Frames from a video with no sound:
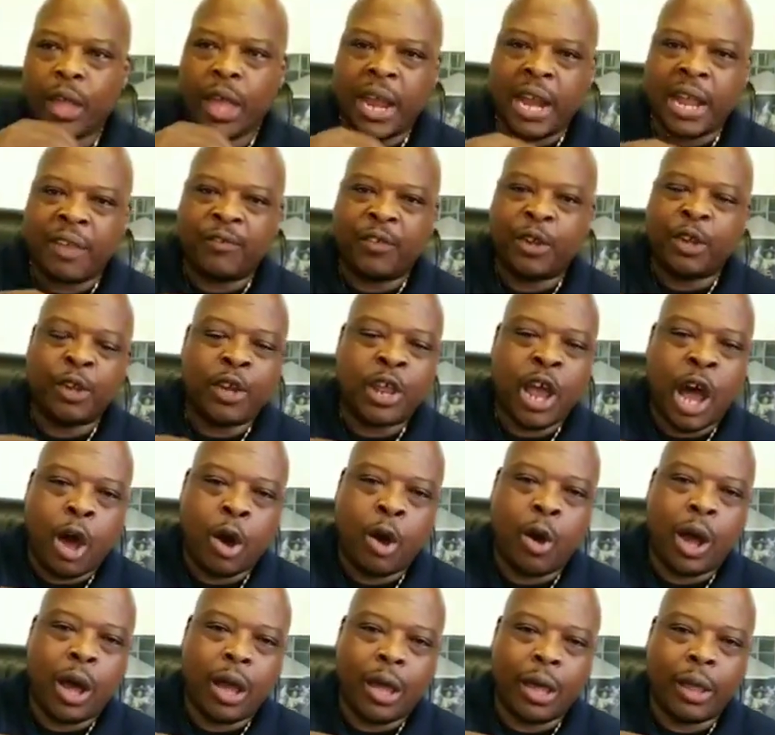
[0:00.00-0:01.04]
And if you
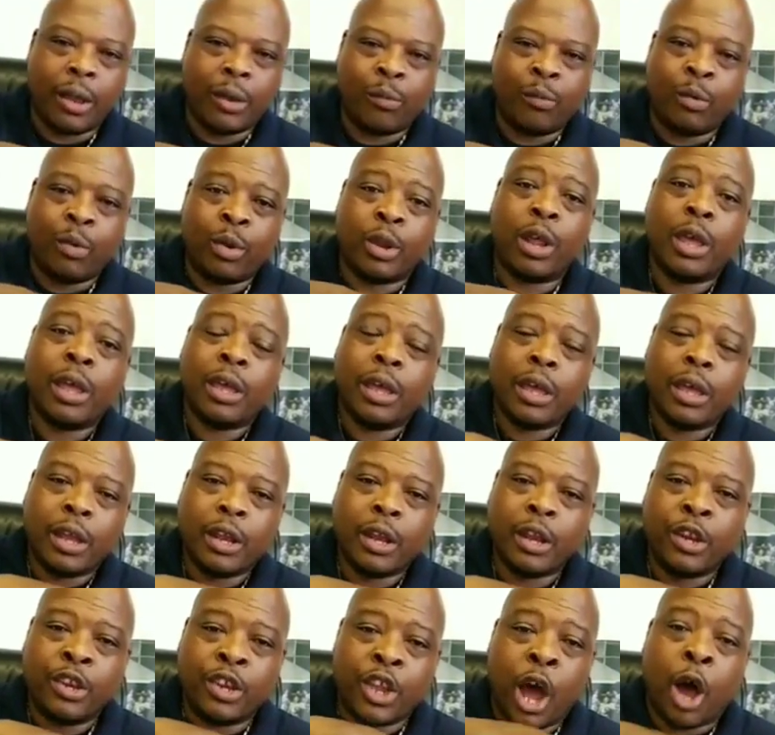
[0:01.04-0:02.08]

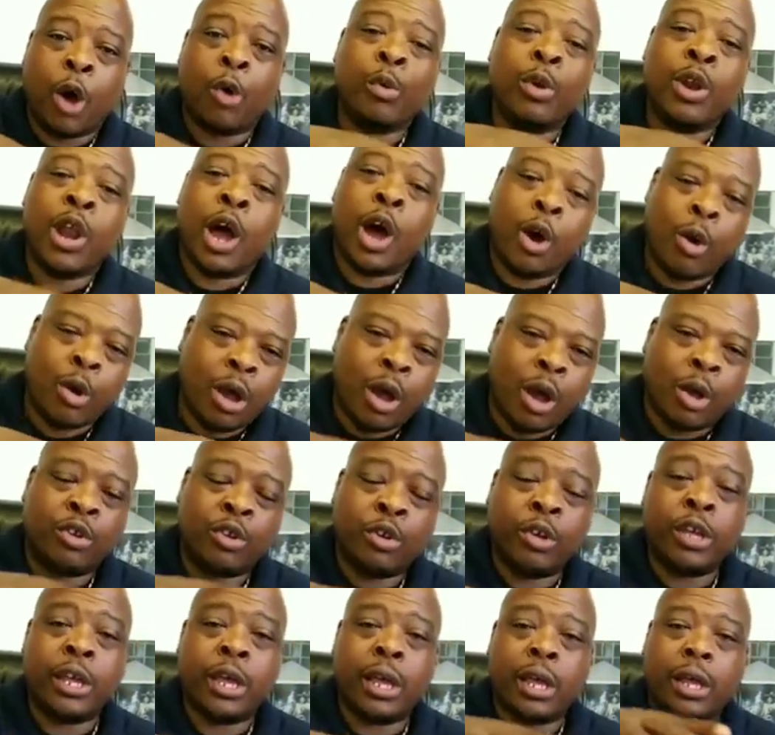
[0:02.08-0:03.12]
don't know, go
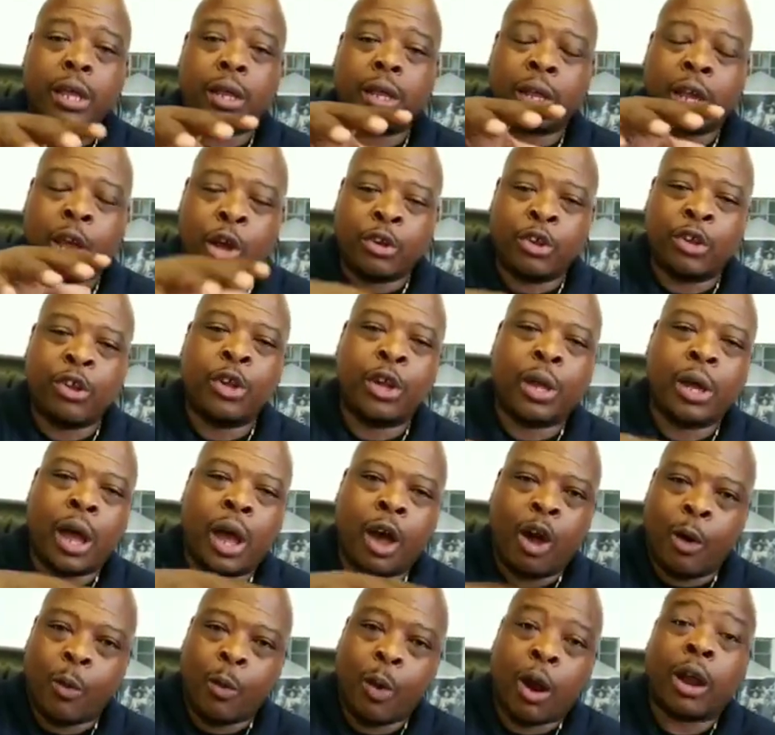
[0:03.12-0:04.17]
do your
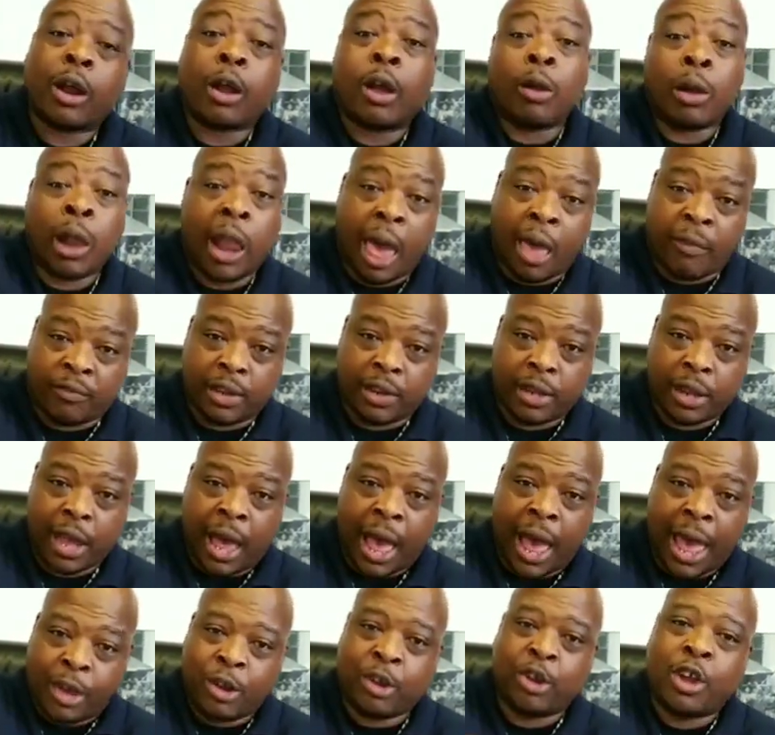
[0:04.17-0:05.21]
homework on lefty.
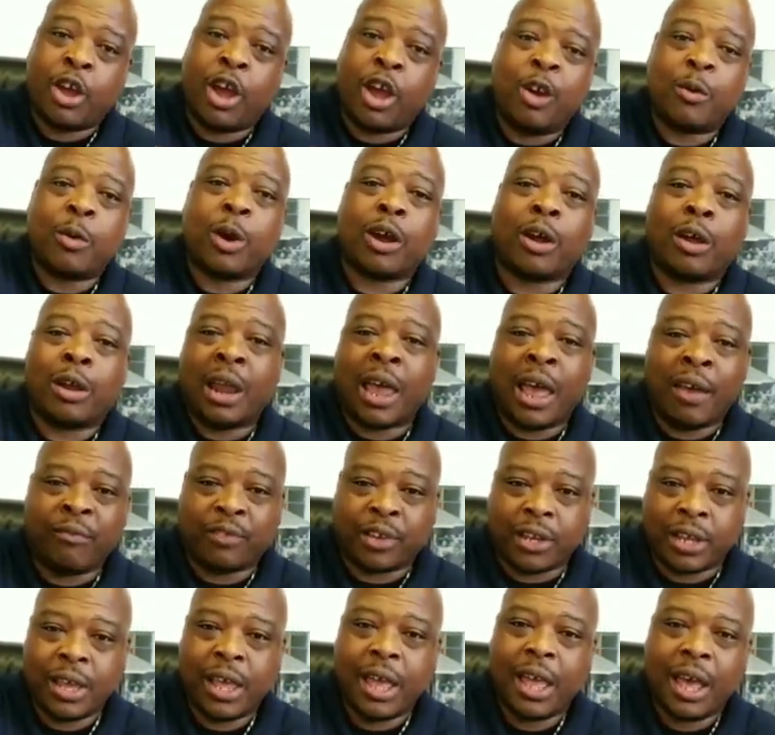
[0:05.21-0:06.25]
All right, go do your homework on
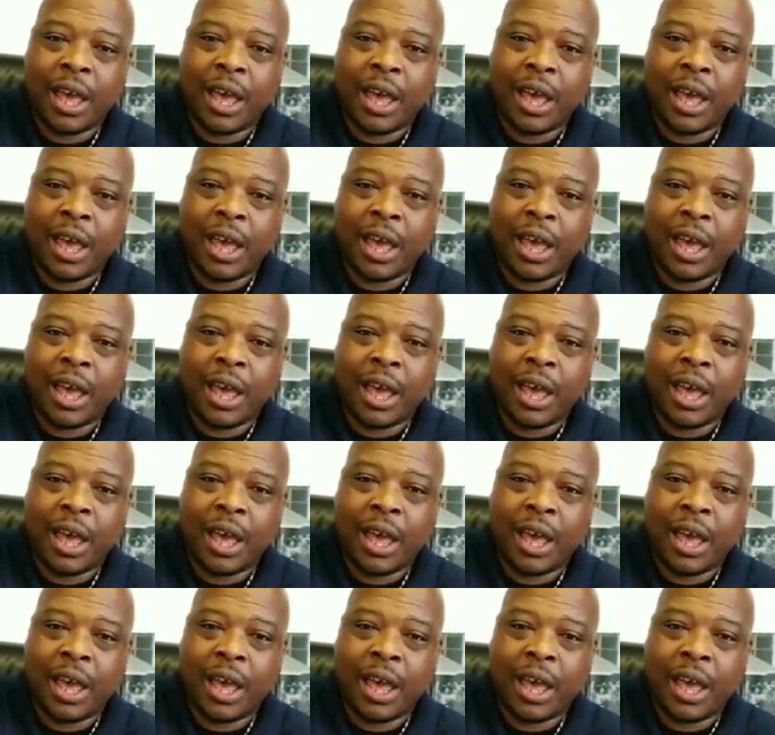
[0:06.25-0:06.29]
lefty.